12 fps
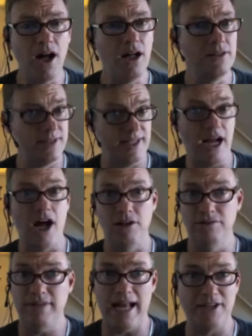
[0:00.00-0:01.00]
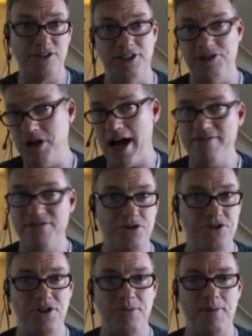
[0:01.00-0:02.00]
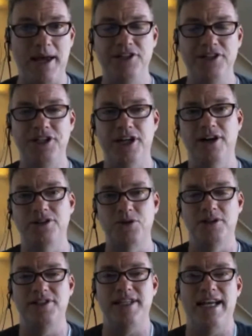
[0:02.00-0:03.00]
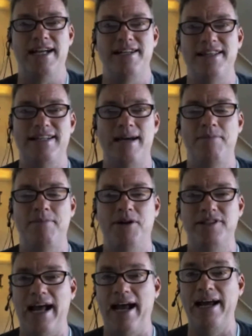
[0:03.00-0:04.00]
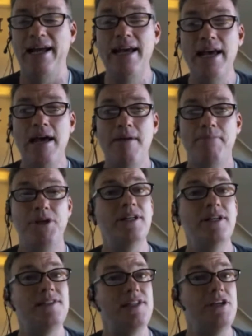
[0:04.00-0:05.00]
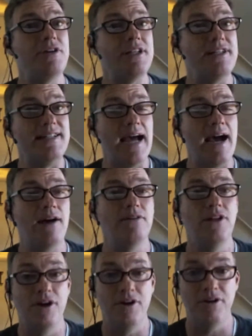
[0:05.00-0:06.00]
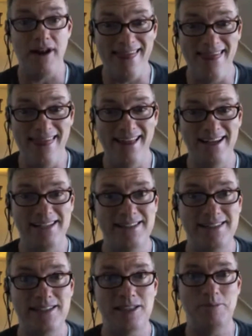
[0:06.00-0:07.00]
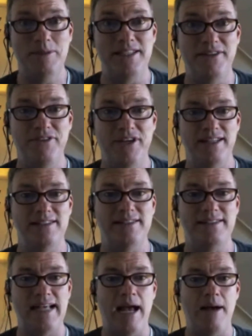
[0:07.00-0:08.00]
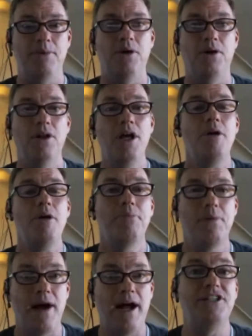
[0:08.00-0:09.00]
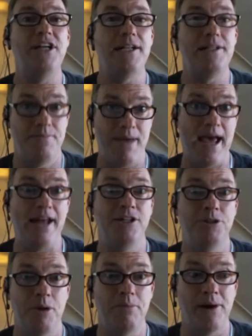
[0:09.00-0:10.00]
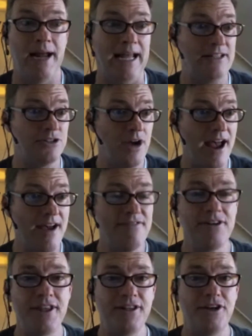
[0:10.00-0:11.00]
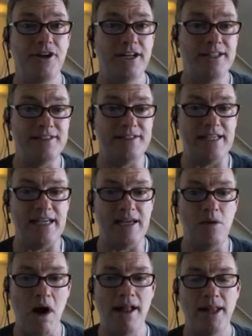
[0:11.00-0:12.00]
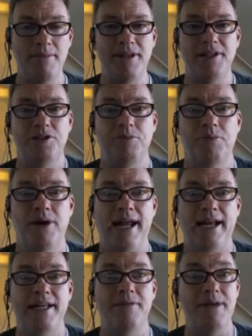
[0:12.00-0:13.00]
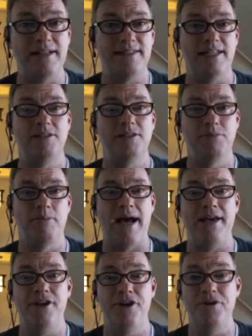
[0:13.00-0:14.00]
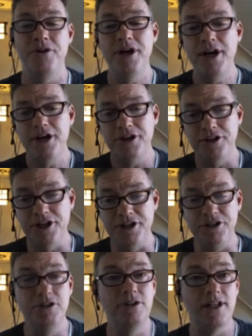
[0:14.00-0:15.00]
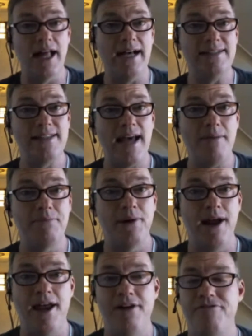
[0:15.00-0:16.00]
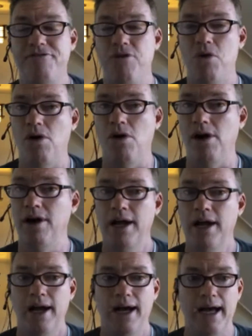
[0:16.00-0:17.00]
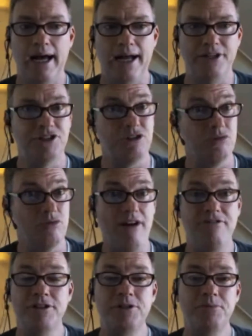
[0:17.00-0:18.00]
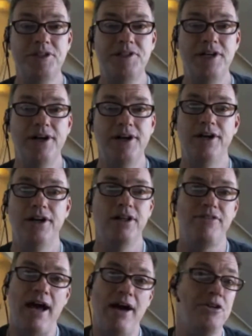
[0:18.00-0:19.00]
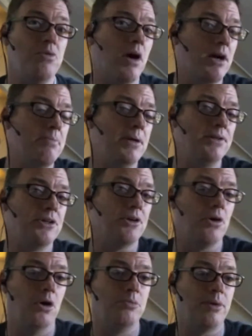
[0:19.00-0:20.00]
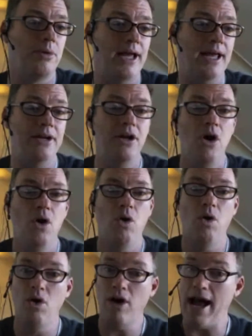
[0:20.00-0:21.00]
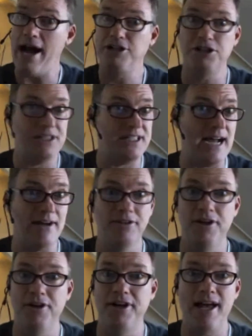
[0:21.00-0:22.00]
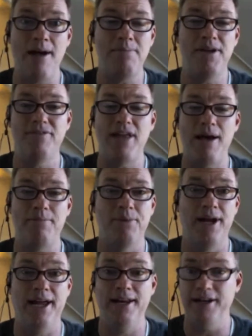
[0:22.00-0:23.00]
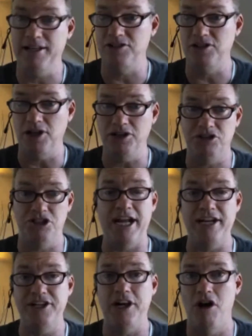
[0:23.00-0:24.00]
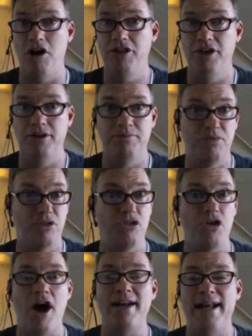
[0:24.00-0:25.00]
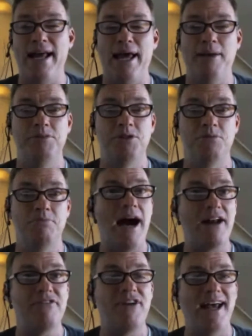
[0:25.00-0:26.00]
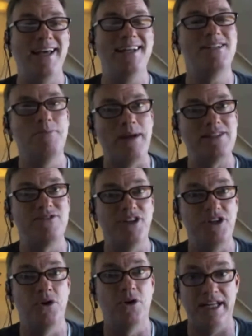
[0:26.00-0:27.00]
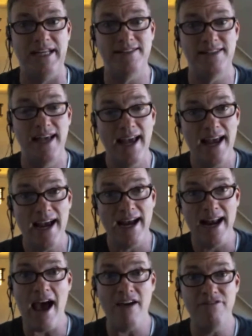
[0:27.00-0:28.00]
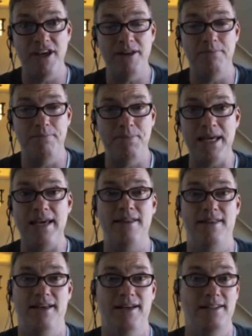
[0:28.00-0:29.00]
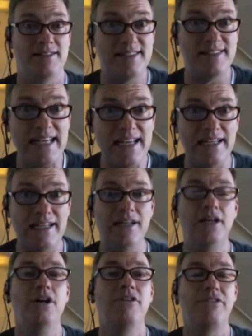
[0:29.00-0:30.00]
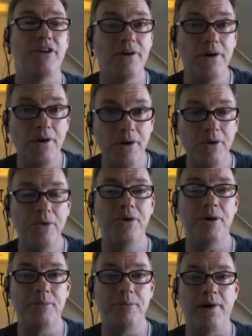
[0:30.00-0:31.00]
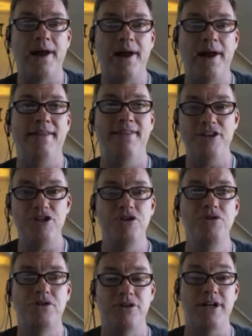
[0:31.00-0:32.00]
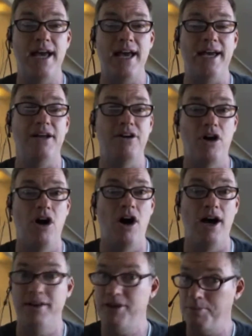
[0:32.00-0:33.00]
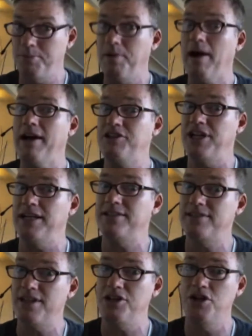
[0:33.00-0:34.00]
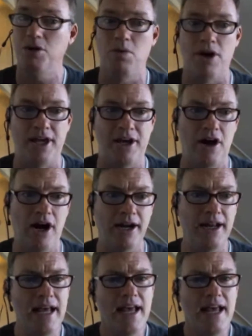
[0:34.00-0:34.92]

I'll actually drive you to the page here towards the end of the demo today, but you can see you can download this specific sample project management brain. So everything that you're going to see while I'm in this brain can be accessible by you. You can utilize that brain for just reference material of how you want to build your own brain, or actually download a copy of that brain and start changing all the thought names, modifying it to best fit your needs, and have it be the seed for your own brain that you create on the projects that you're working on.